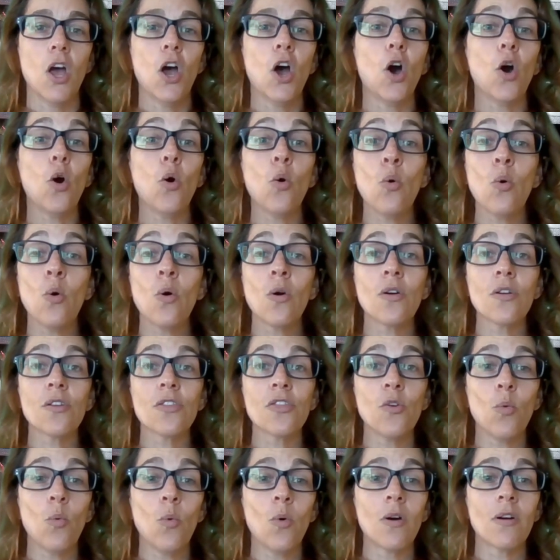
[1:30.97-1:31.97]
Or
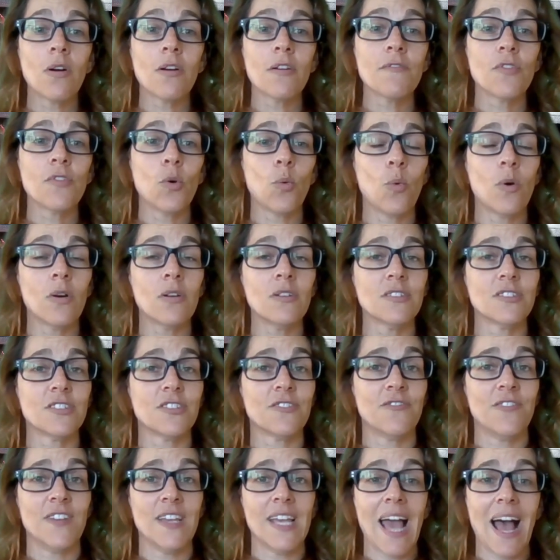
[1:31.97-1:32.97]
the War of the Worlds
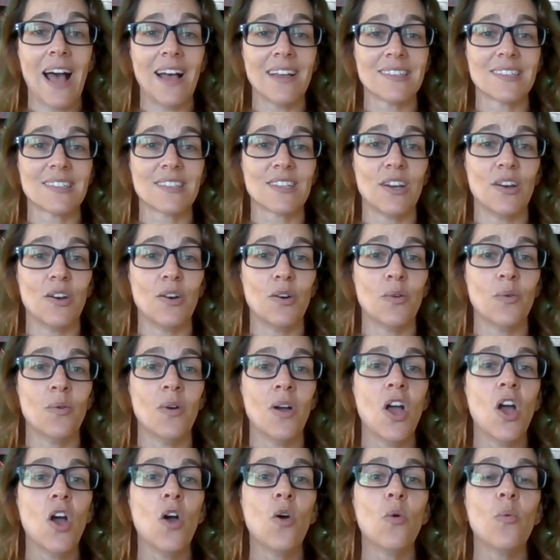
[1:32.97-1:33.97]
fiasco,
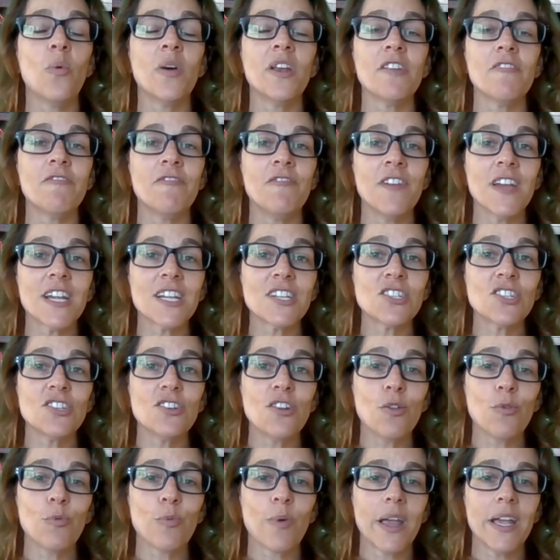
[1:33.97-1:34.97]
when a
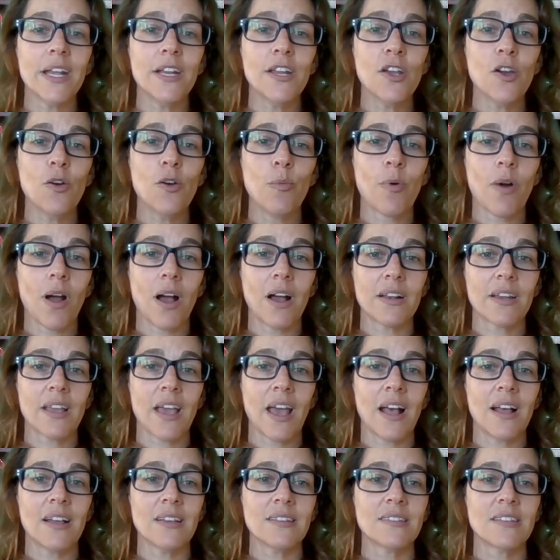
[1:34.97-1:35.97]
fictional radio
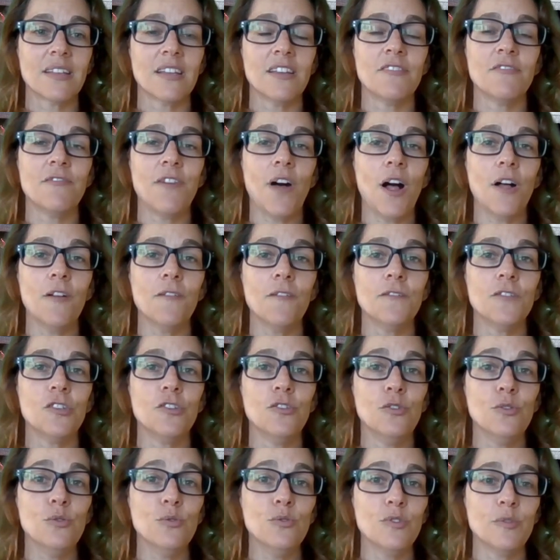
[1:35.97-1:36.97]
broadcast involved
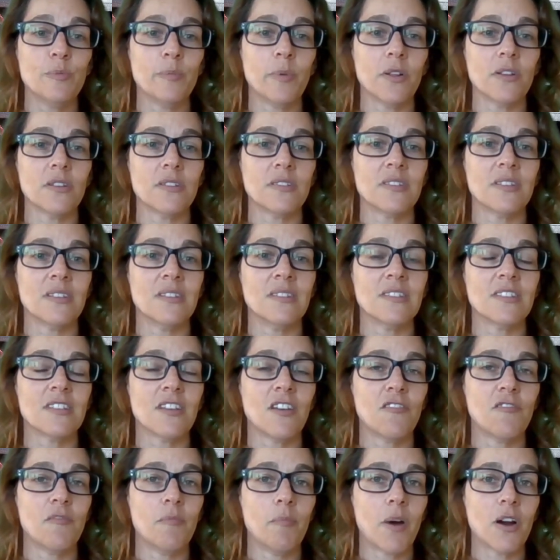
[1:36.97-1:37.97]
news bulletins
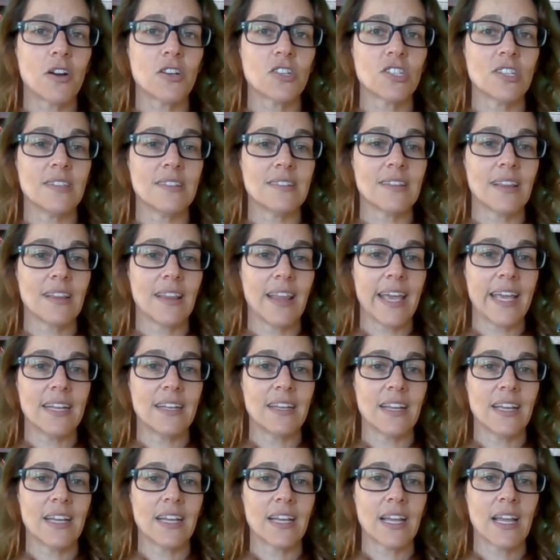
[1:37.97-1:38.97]
of Martians
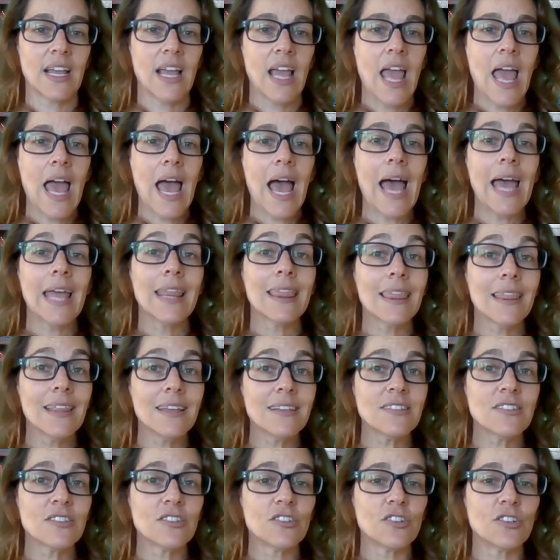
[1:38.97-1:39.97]
landing, and
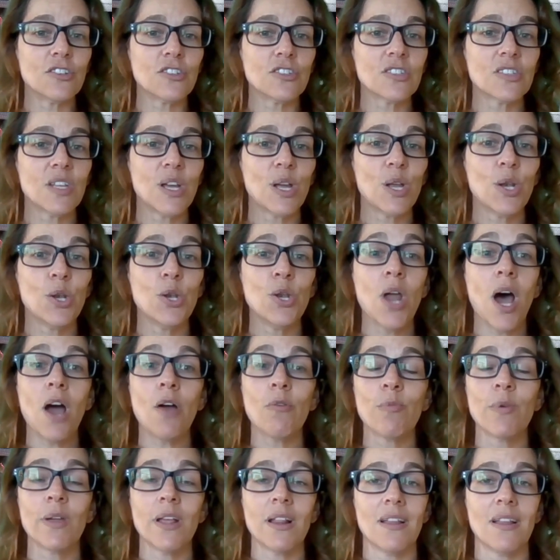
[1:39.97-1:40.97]
listeners,
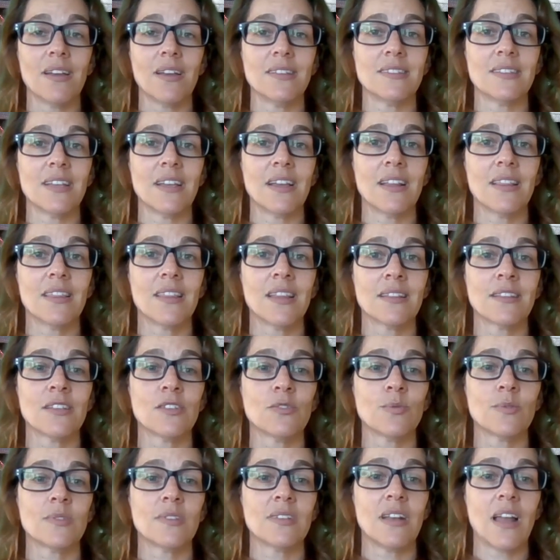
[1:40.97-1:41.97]
not realizing that this
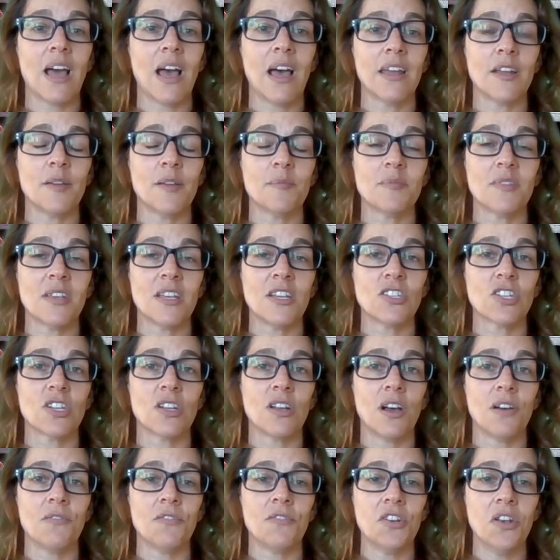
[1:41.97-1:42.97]
was an adaptation
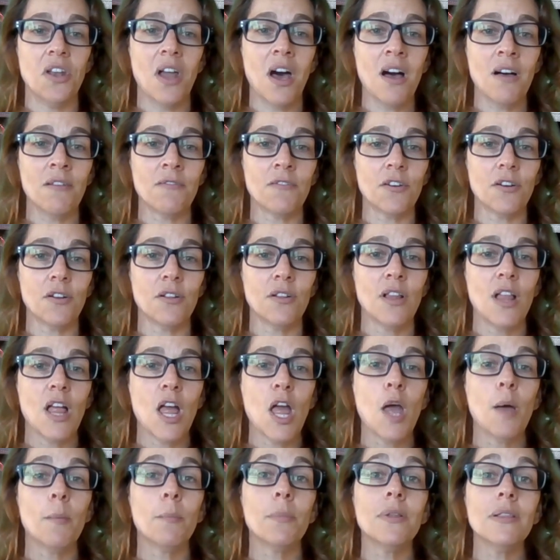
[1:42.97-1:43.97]
of a novel,
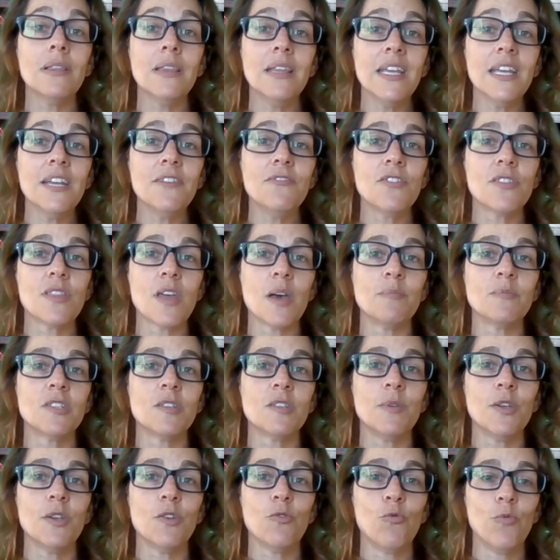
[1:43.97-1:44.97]
believed them to
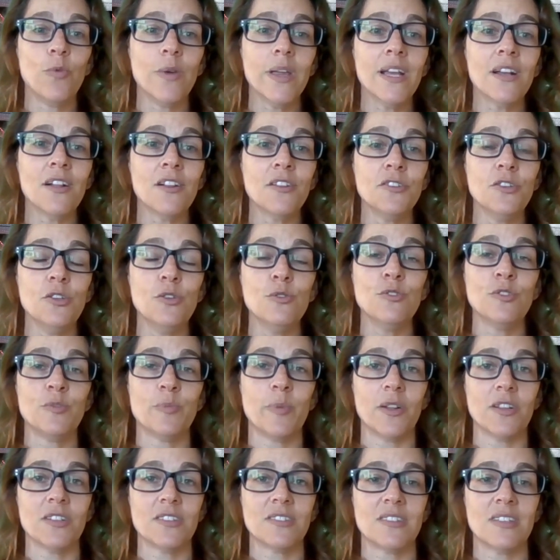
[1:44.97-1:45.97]
be real news
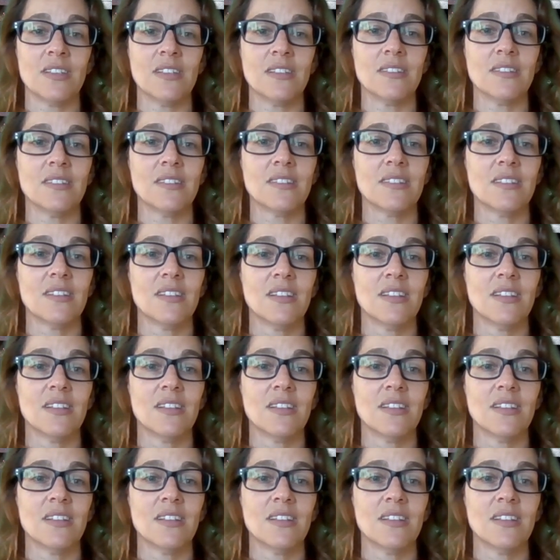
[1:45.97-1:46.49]
bulletins.